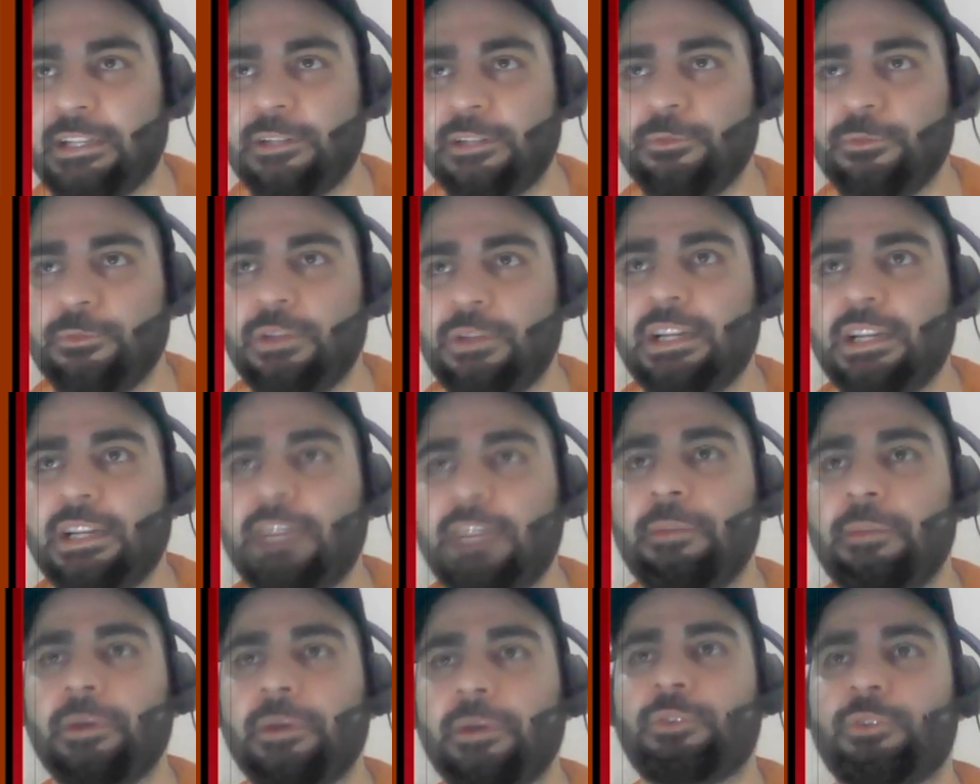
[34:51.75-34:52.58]
We are
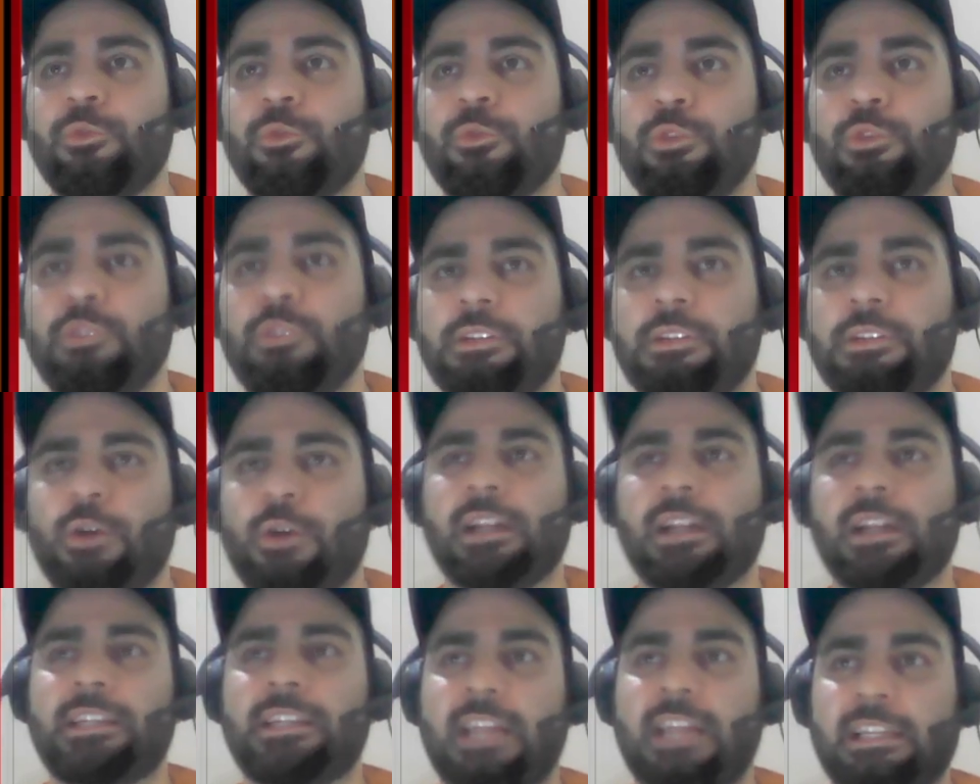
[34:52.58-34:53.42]
developing tools to
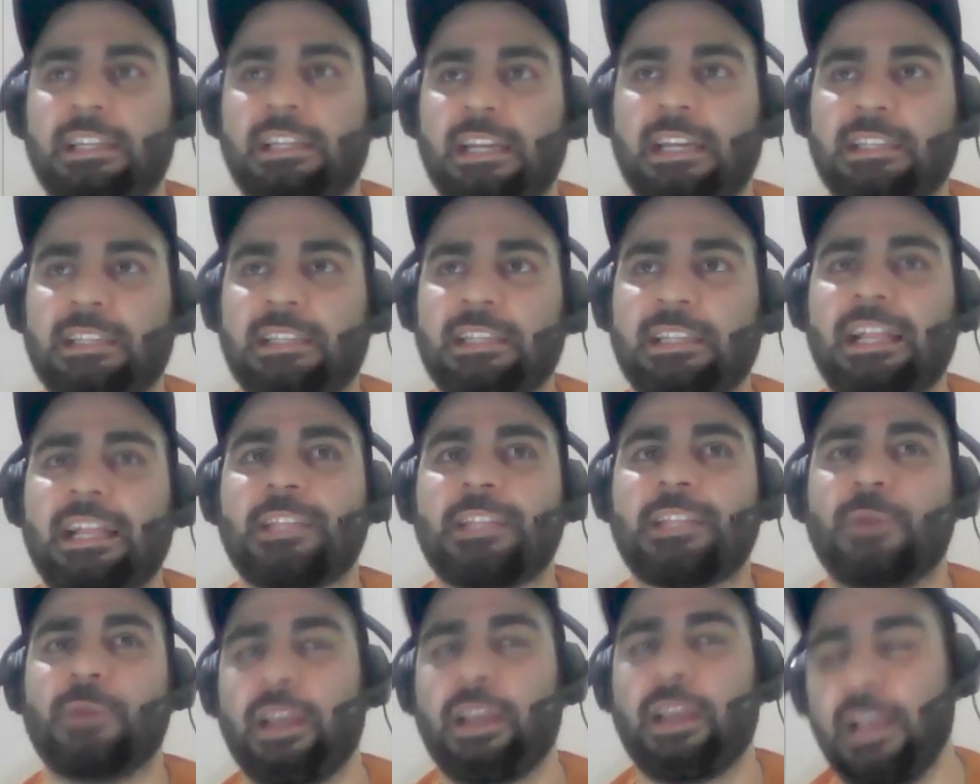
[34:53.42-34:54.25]
understand that thing. That's
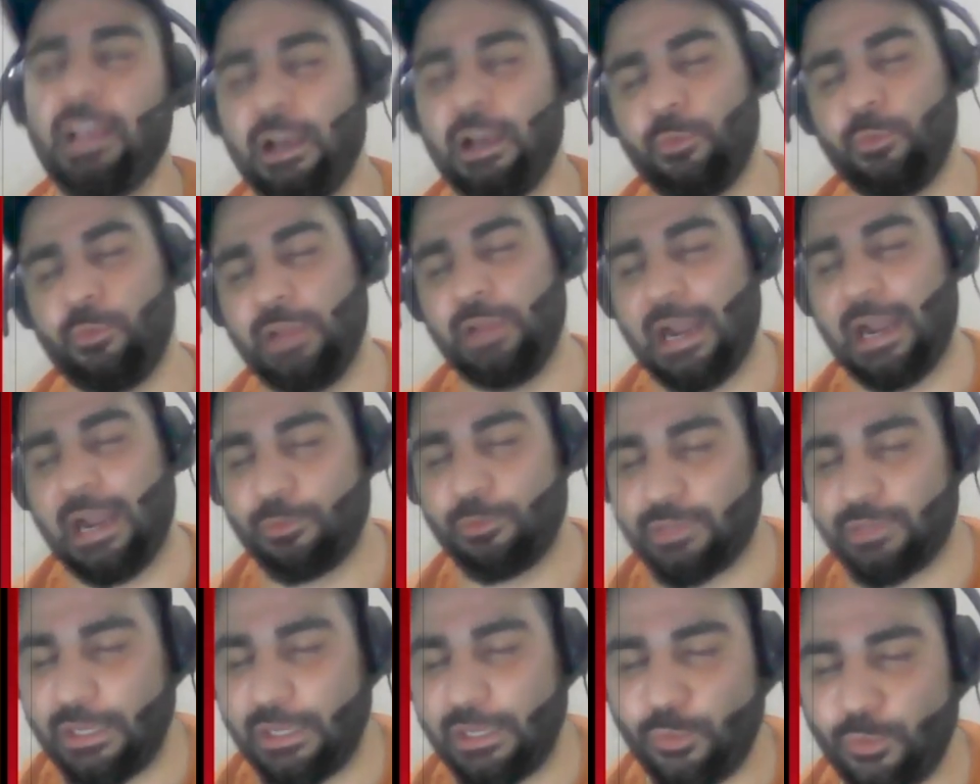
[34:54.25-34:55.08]
why we have to
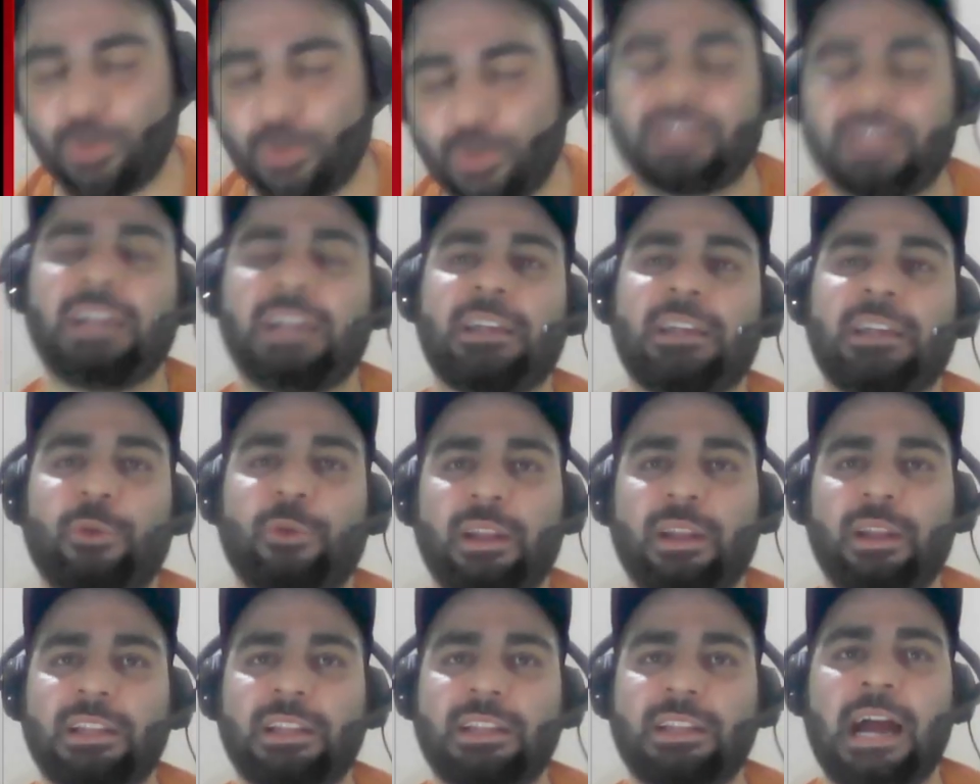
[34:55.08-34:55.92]
tell you what an interval
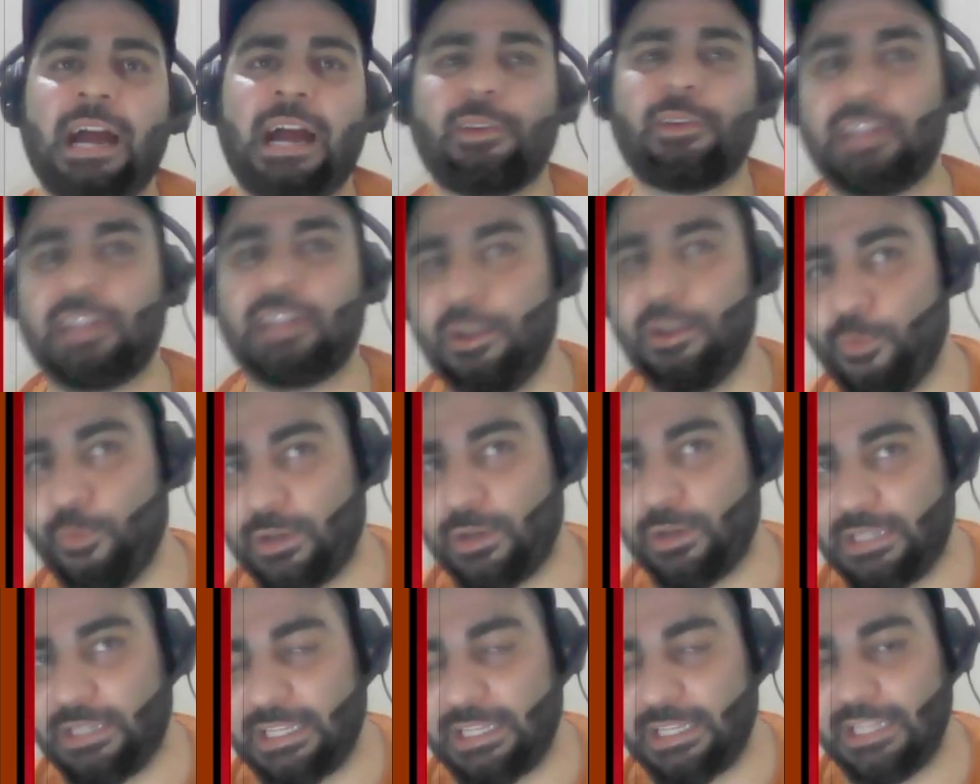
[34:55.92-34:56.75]
is. I have to tell you what
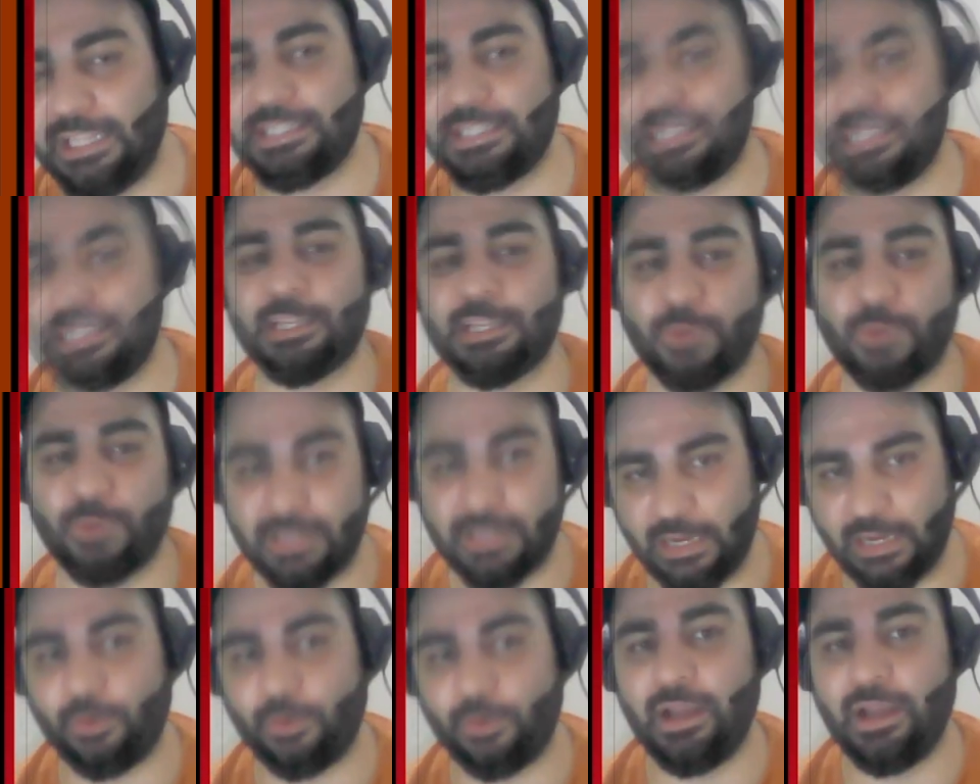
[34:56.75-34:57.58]
decreasing is, what
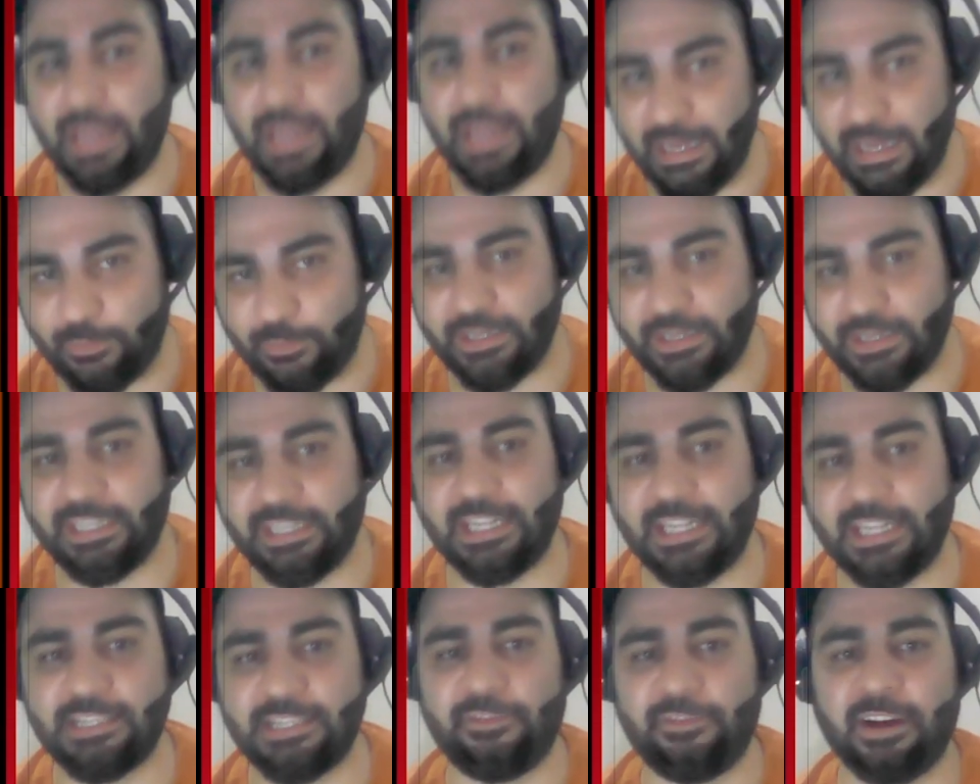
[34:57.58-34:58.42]
an
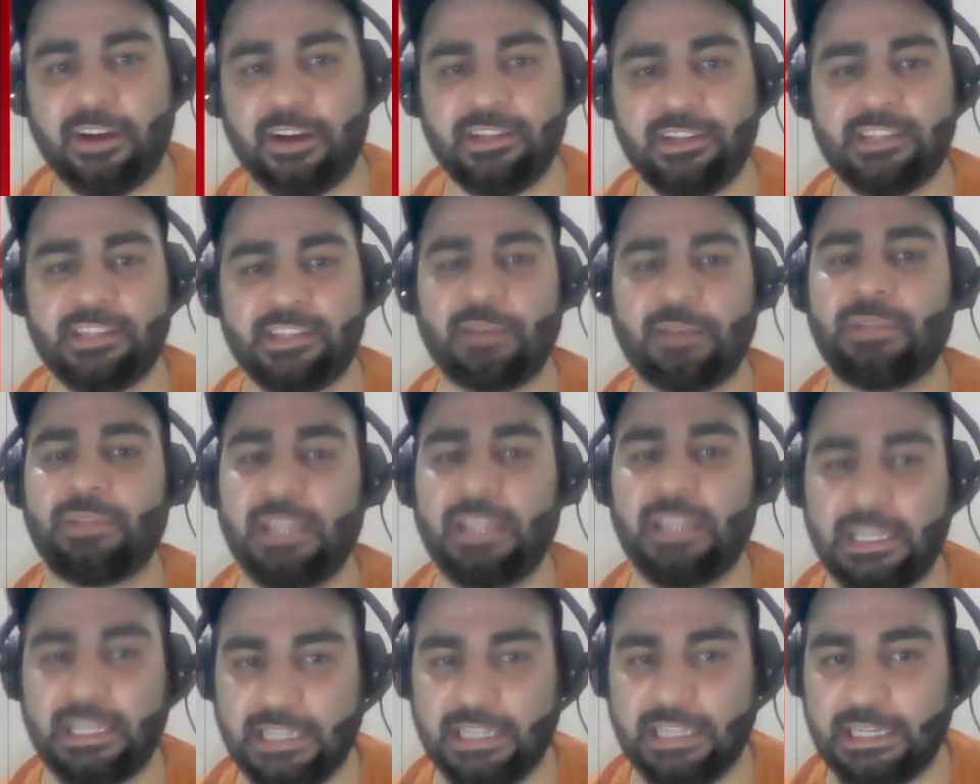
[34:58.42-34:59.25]
increasing function is, something
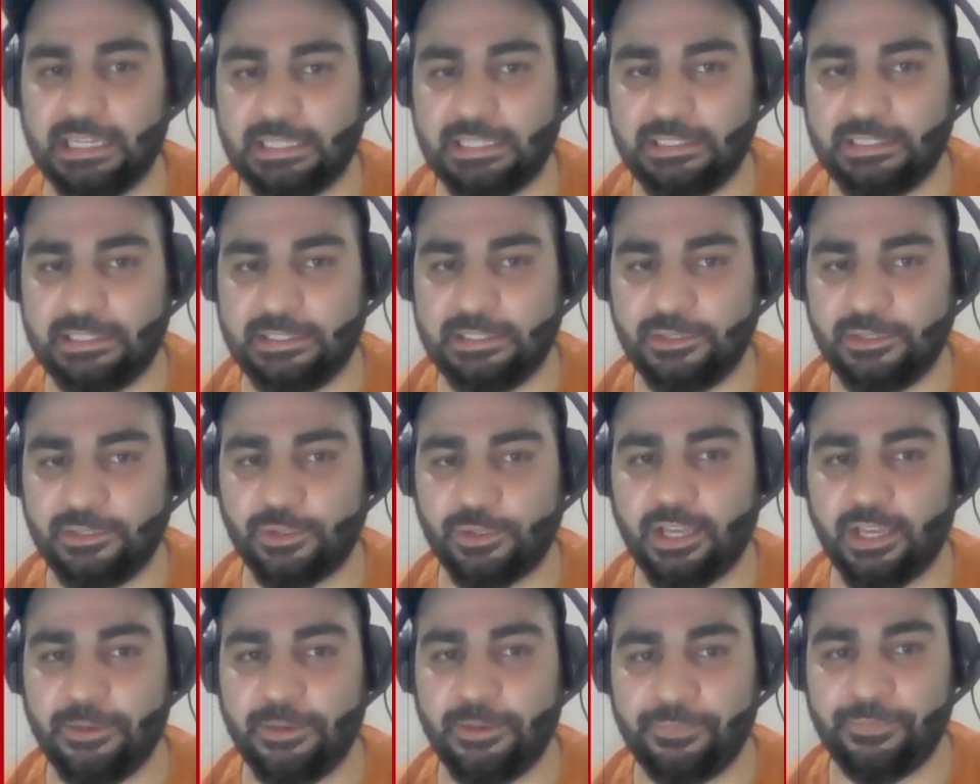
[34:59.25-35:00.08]
like that. Okay.